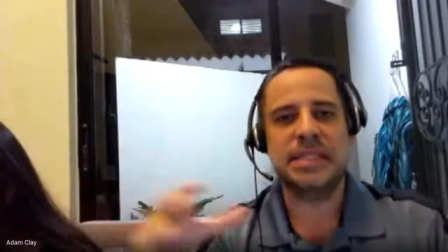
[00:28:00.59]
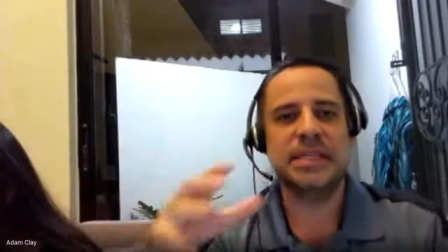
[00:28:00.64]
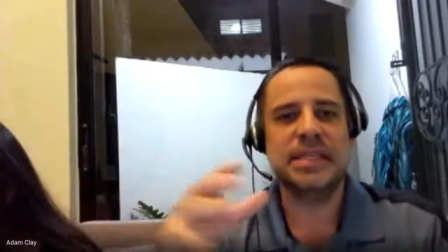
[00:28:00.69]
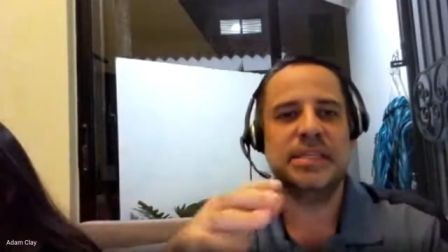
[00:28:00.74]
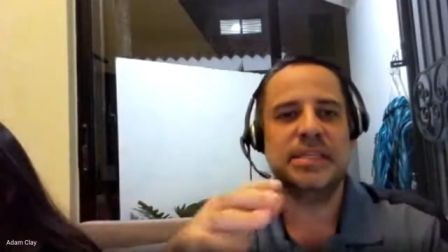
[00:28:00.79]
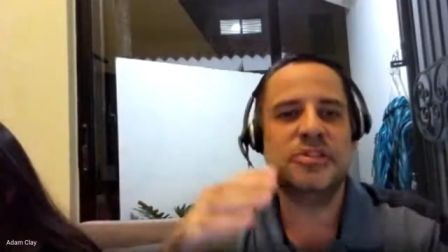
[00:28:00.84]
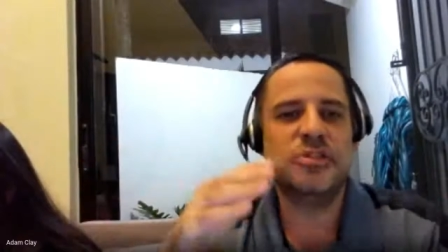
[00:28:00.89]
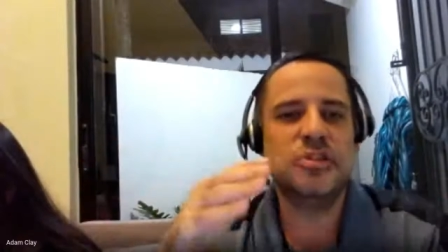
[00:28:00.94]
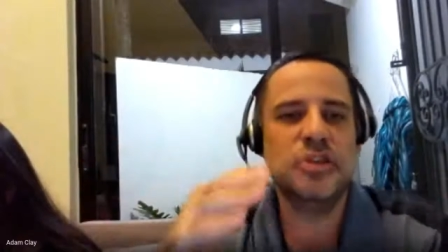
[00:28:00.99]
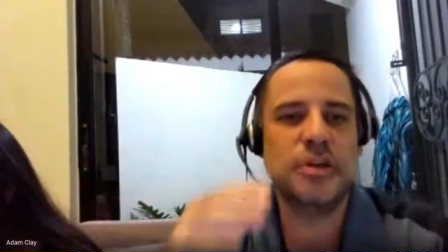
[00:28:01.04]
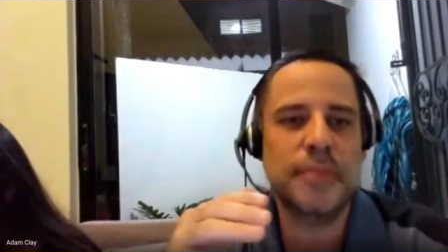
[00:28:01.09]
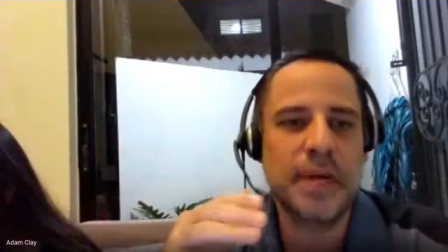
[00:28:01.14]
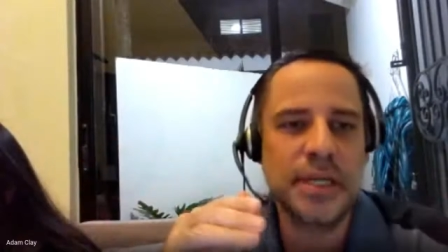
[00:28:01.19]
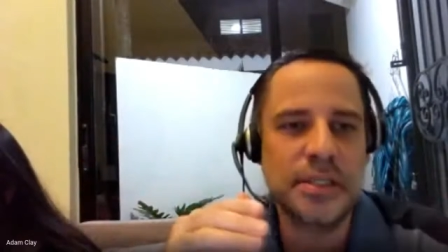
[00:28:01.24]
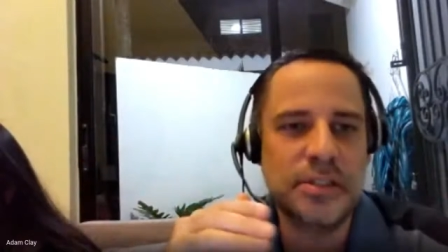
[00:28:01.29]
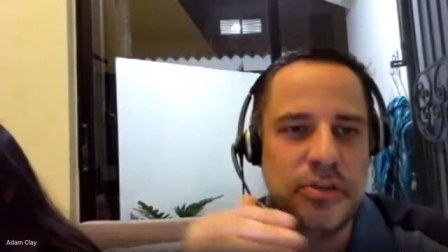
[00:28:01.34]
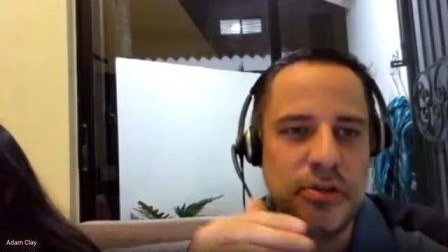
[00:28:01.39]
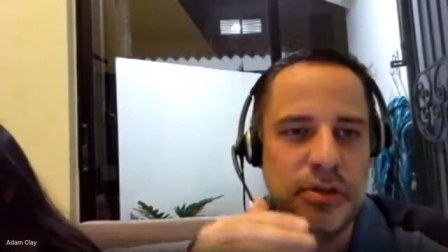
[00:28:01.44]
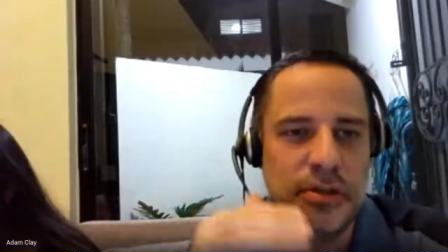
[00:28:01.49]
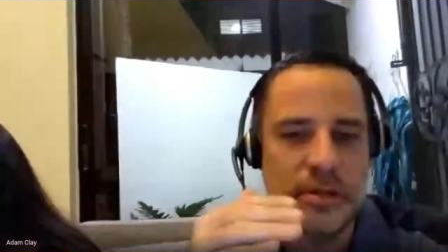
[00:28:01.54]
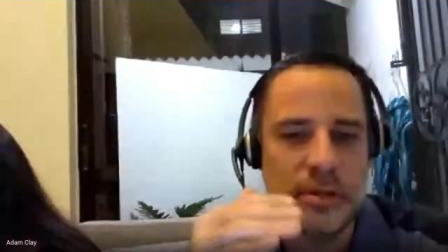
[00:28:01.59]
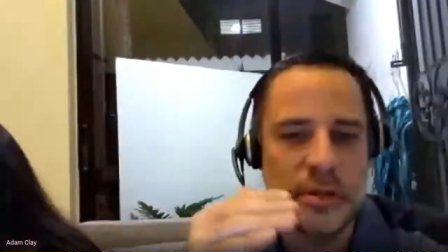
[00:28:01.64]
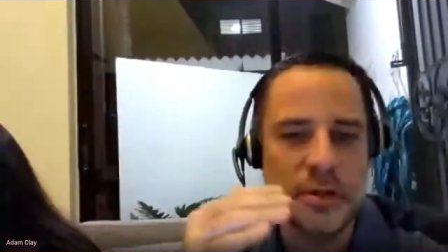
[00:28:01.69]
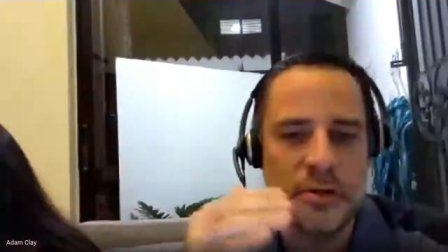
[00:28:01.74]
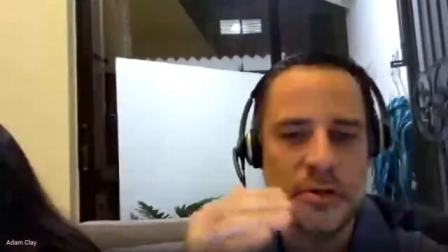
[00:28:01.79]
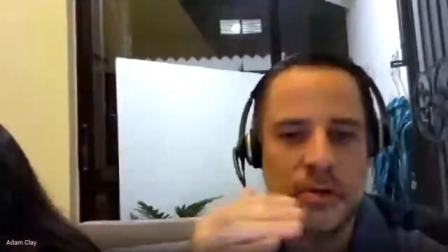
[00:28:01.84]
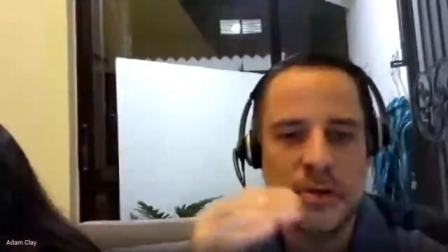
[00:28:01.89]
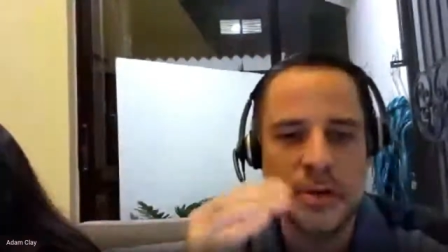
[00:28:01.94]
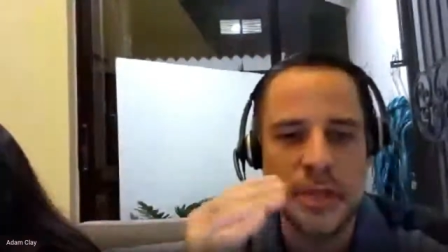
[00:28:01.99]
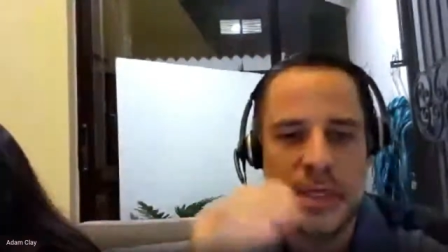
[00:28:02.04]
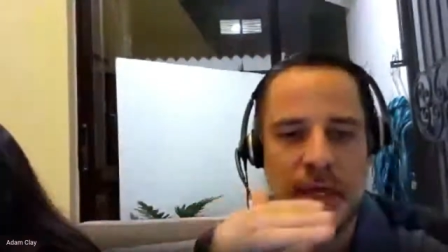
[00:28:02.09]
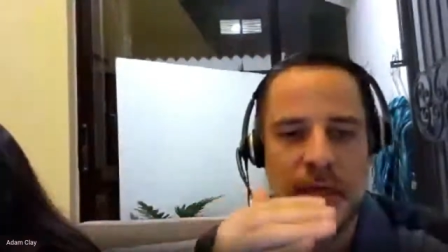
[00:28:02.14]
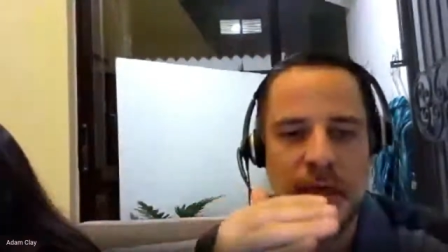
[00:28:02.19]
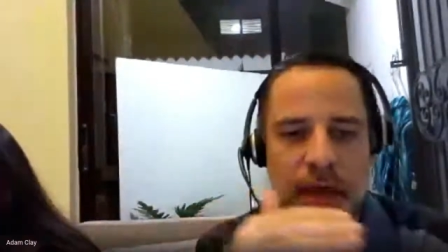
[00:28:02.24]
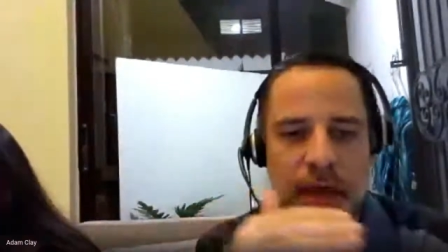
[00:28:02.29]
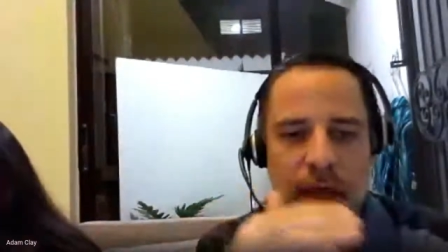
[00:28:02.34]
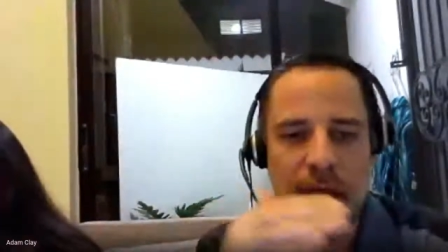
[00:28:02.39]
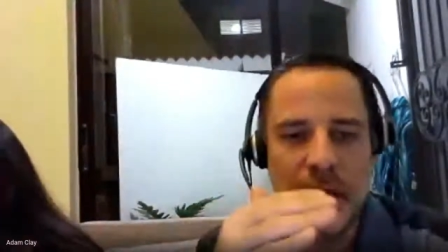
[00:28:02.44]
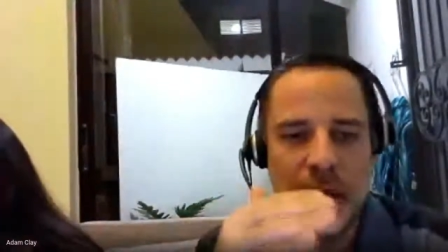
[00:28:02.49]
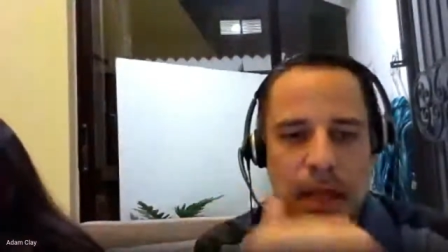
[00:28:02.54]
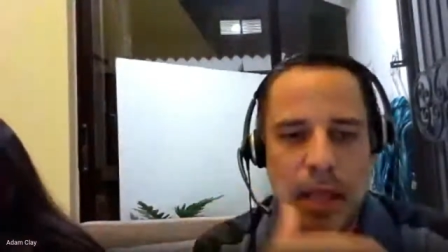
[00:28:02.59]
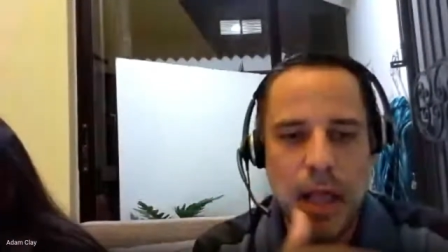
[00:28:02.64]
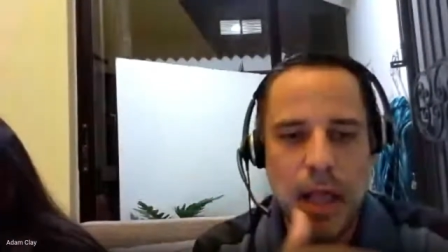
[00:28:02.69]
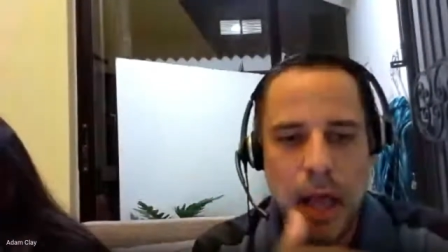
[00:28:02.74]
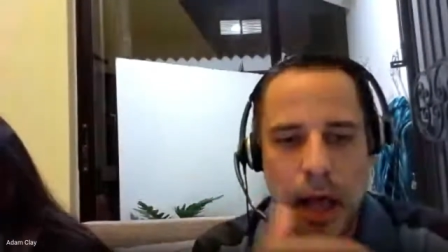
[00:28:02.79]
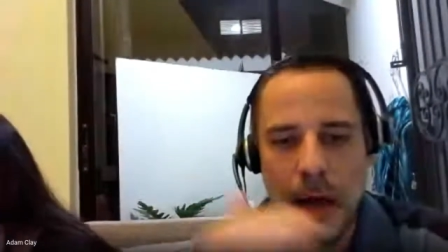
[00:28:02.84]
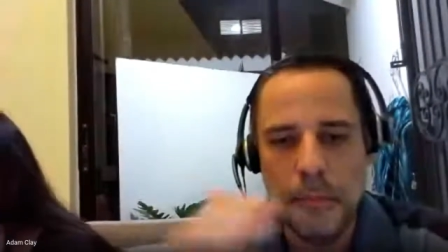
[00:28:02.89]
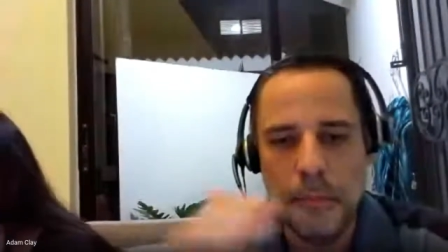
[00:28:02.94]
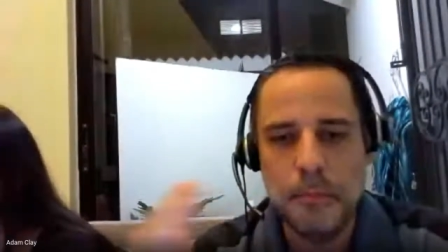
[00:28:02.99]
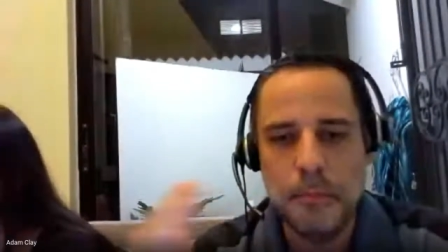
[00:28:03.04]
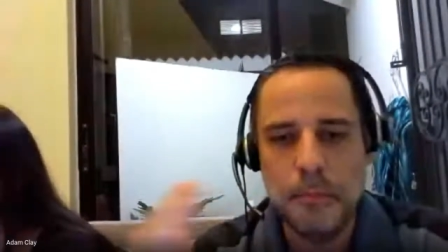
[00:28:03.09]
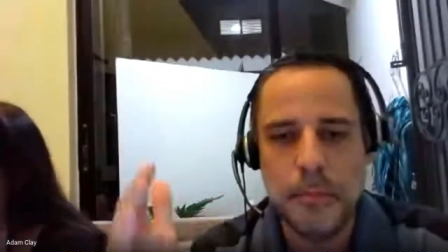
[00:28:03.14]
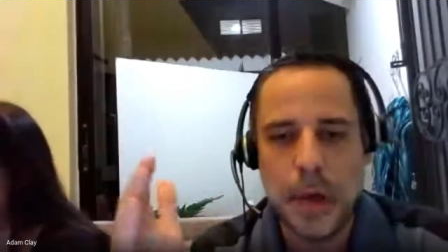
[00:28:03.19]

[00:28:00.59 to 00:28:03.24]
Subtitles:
And this took my students literally up.